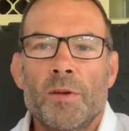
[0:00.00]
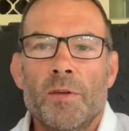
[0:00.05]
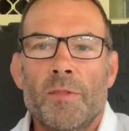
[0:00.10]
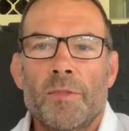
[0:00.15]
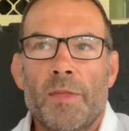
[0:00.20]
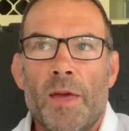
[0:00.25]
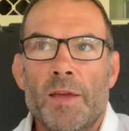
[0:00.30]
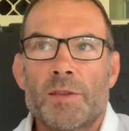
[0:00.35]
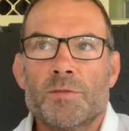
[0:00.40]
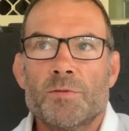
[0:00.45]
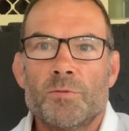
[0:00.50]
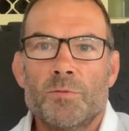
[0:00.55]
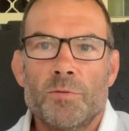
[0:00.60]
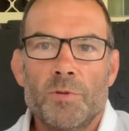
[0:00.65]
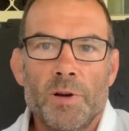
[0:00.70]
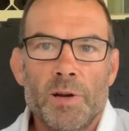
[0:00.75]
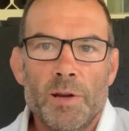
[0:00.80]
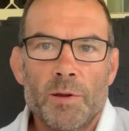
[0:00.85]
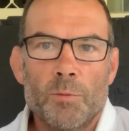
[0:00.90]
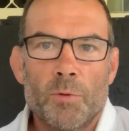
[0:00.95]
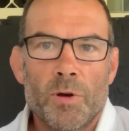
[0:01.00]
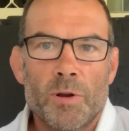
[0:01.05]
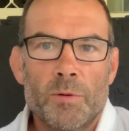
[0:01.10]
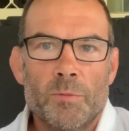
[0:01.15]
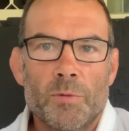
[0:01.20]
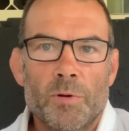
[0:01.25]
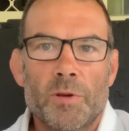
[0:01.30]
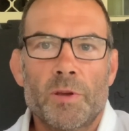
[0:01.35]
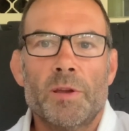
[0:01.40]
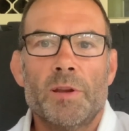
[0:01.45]
that's really what
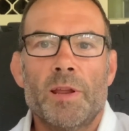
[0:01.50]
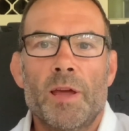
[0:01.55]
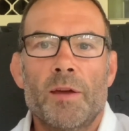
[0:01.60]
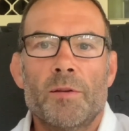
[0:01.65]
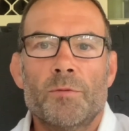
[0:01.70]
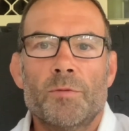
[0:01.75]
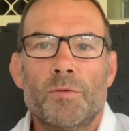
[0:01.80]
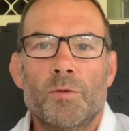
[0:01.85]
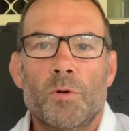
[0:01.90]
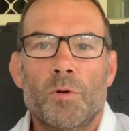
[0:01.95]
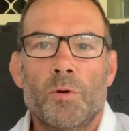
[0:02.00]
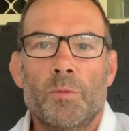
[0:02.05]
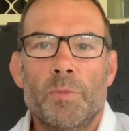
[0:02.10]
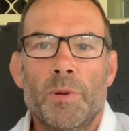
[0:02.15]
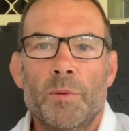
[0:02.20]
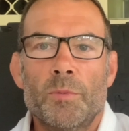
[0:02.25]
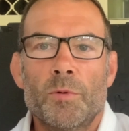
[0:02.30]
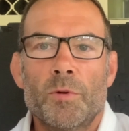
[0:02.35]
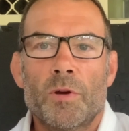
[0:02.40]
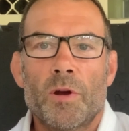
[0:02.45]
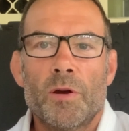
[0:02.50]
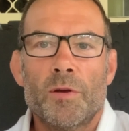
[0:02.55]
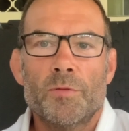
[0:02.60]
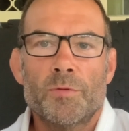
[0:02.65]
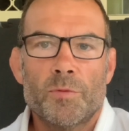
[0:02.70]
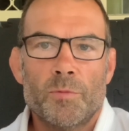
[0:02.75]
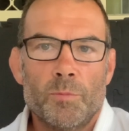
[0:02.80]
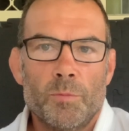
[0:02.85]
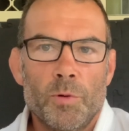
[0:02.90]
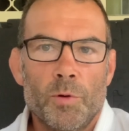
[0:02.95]
I'm looking at for people going
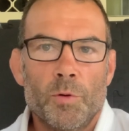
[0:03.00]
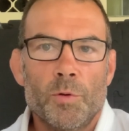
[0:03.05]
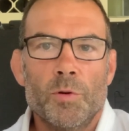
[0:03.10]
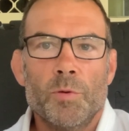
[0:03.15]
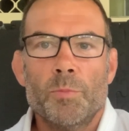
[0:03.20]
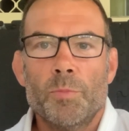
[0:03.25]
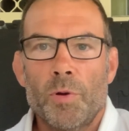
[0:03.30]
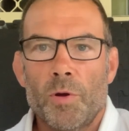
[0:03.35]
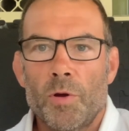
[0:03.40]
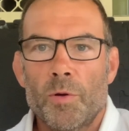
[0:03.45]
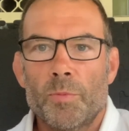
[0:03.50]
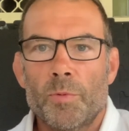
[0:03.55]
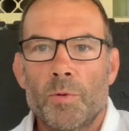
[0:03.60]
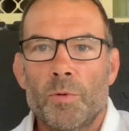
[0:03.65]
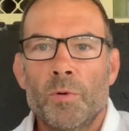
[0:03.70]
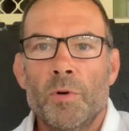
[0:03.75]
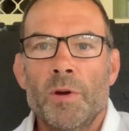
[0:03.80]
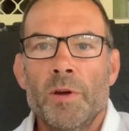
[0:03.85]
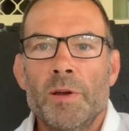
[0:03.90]
from blue to purple,